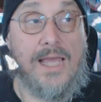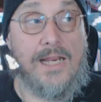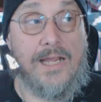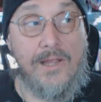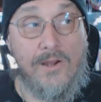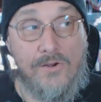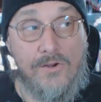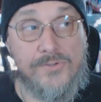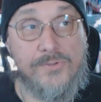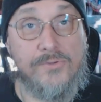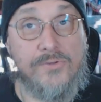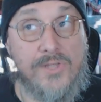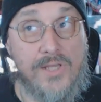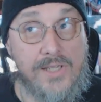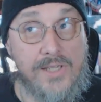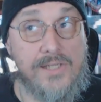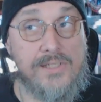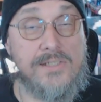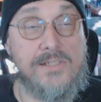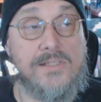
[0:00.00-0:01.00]
and
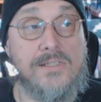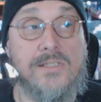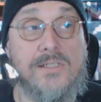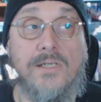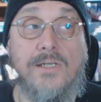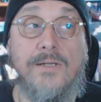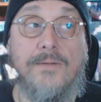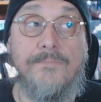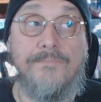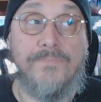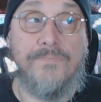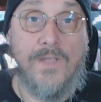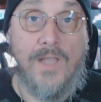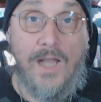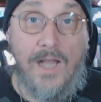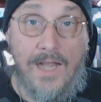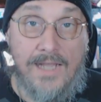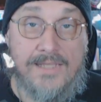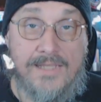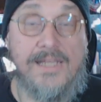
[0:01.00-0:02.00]

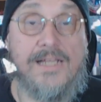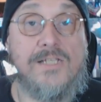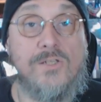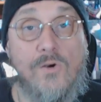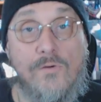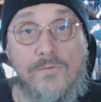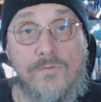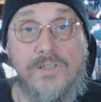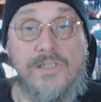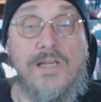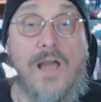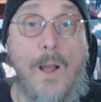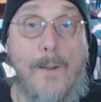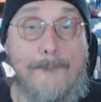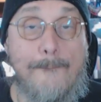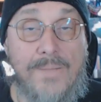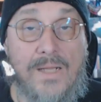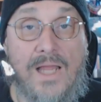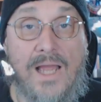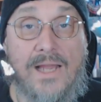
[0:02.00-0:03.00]
I think it's overly
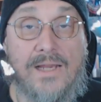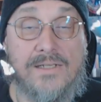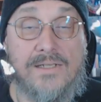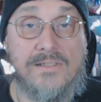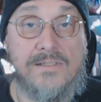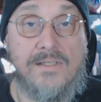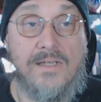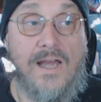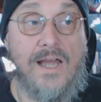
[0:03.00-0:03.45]
complex.